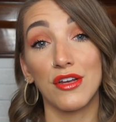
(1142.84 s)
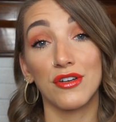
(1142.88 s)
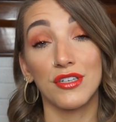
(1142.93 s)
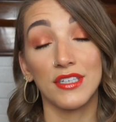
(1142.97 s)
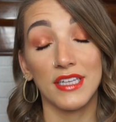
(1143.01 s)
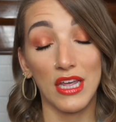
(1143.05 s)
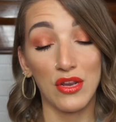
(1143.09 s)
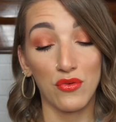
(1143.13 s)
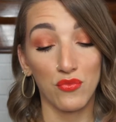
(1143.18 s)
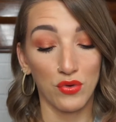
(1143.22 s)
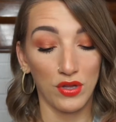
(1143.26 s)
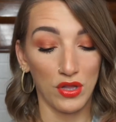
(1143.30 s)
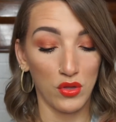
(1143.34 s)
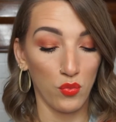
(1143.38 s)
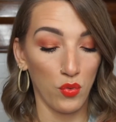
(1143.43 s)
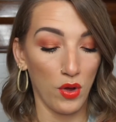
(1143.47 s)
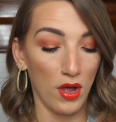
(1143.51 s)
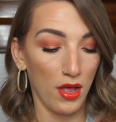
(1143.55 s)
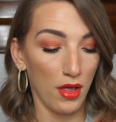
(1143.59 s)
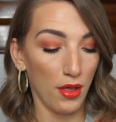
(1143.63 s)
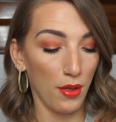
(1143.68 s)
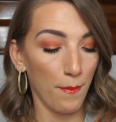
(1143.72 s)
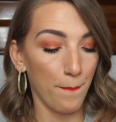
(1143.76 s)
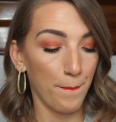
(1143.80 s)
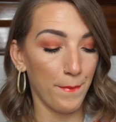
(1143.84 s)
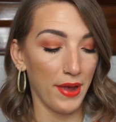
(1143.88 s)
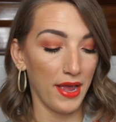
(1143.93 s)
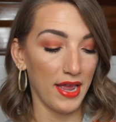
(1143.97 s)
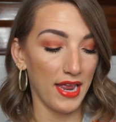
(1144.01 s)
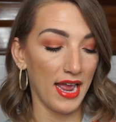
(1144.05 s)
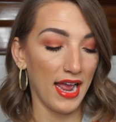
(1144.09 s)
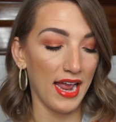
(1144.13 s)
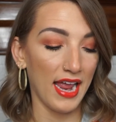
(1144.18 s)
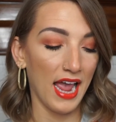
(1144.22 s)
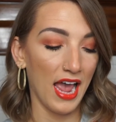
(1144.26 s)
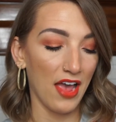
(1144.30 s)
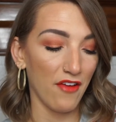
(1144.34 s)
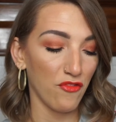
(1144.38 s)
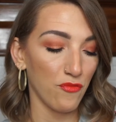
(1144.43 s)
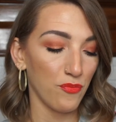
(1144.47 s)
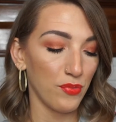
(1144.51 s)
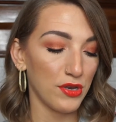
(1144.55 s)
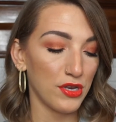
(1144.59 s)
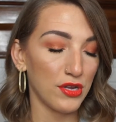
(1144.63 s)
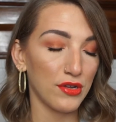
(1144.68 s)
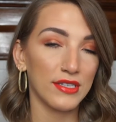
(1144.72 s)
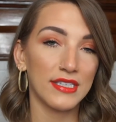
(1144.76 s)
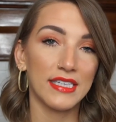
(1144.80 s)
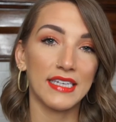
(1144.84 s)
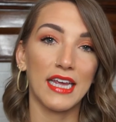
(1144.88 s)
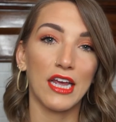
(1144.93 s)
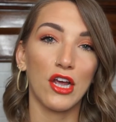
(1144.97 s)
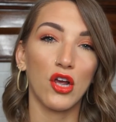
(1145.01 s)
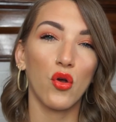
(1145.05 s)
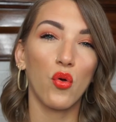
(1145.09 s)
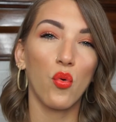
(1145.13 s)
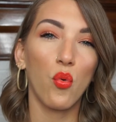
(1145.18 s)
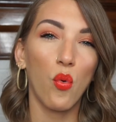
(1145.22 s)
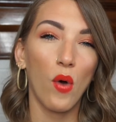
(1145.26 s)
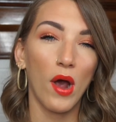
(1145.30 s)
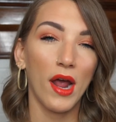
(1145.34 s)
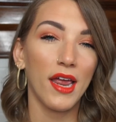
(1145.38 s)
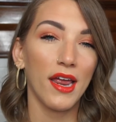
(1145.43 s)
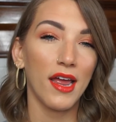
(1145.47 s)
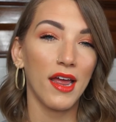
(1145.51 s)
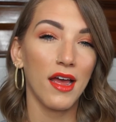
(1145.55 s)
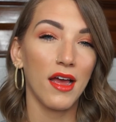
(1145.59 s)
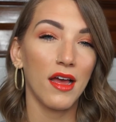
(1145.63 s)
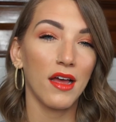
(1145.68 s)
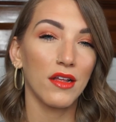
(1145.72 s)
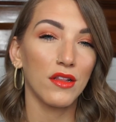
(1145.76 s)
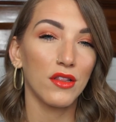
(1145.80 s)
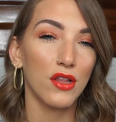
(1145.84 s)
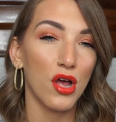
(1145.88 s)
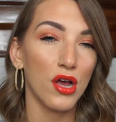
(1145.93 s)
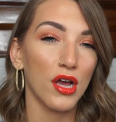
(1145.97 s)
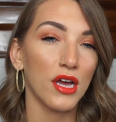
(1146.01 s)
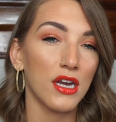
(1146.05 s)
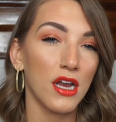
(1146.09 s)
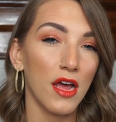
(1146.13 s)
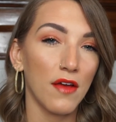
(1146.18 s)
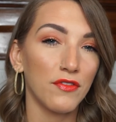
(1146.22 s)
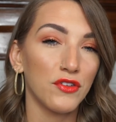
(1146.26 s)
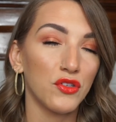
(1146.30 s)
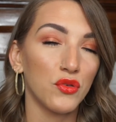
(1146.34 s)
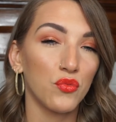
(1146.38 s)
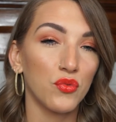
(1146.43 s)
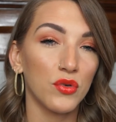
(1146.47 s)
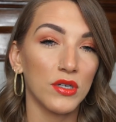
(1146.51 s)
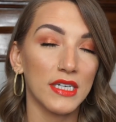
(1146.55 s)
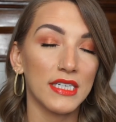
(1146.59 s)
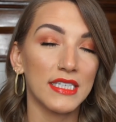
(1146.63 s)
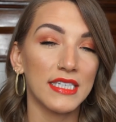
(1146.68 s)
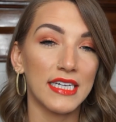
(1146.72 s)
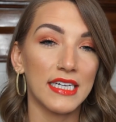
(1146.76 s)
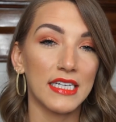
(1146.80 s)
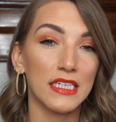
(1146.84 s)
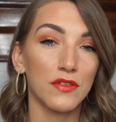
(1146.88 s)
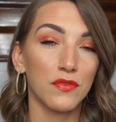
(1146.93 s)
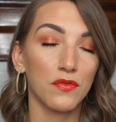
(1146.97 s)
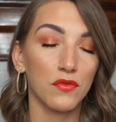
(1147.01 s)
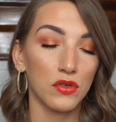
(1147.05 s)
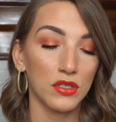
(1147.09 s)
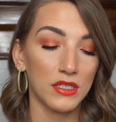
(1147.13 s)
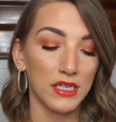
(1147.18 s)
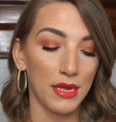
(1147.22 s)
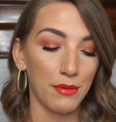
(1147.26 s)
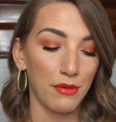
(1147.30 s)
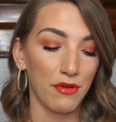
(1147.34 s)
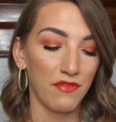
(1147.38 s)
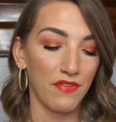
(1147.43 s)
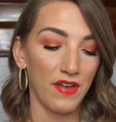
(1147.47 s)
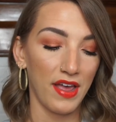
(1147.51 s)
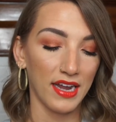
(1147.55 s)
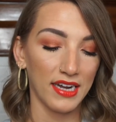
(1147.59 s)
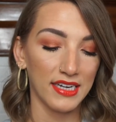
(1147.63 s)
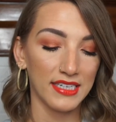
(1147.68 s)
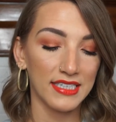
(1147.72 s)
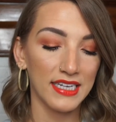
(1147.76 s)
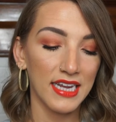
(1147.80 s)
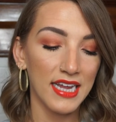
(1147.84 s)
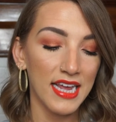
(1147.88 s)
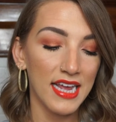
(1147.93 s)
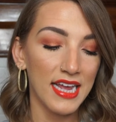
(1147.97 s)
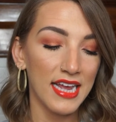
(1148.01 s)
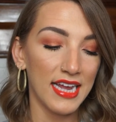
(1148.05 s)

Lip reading: your skin really well, but I haven't been using it quite long enough to really see its full-time effects.